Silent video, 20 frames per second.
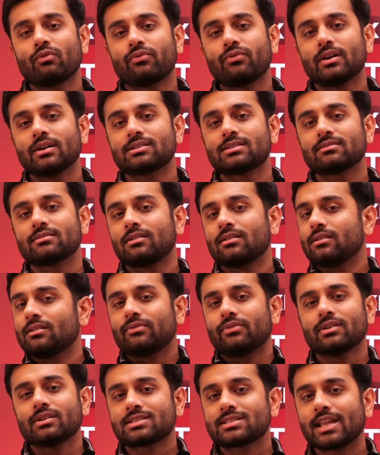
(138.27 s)

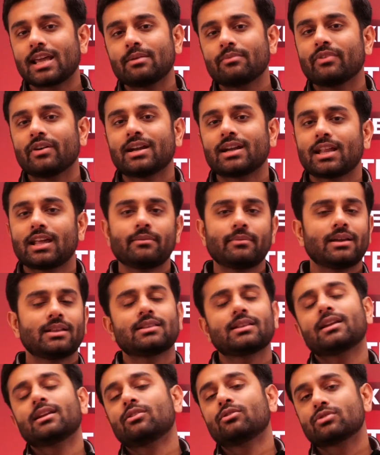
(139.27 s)
first time, one time,
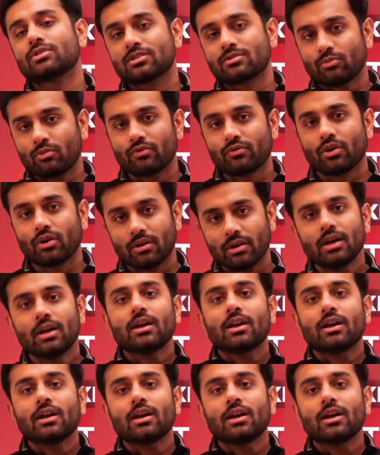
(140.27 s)
and then you just moved on,